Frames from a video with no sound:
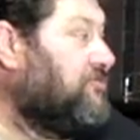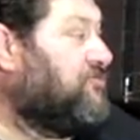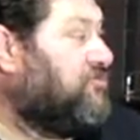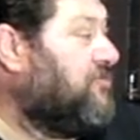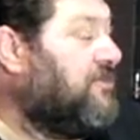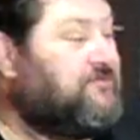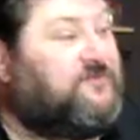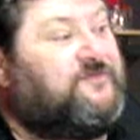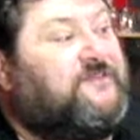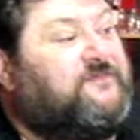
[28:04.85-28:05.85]
to
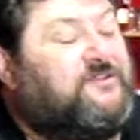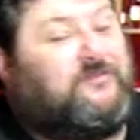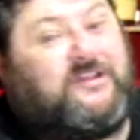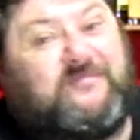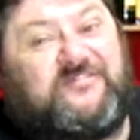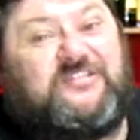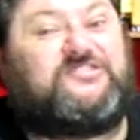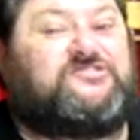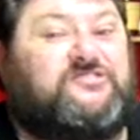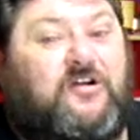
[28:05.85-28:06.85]
250 grams
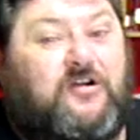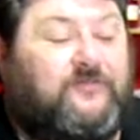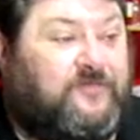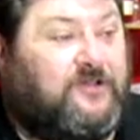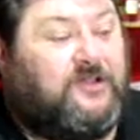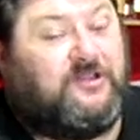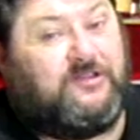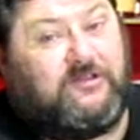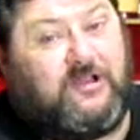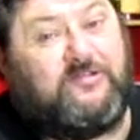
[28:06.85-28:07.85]
each of
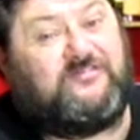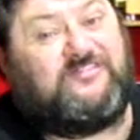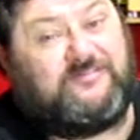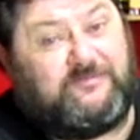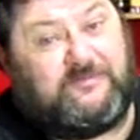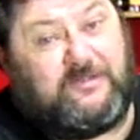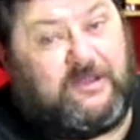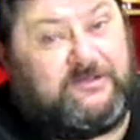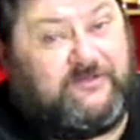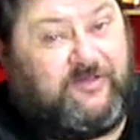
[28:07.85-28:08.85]
your oats
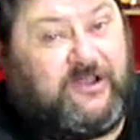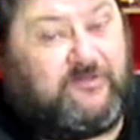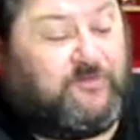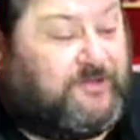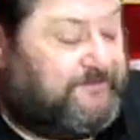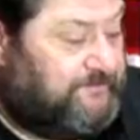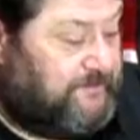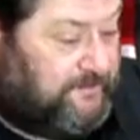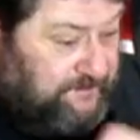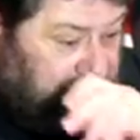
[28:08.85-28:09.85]
and your flaked wheat.
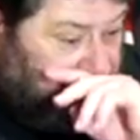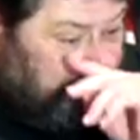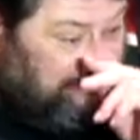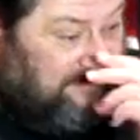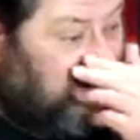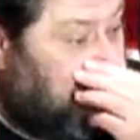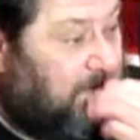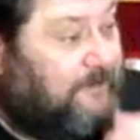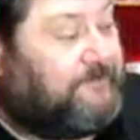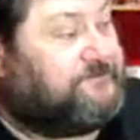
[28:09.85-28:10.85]

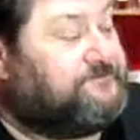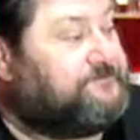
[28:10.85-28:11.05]
Um,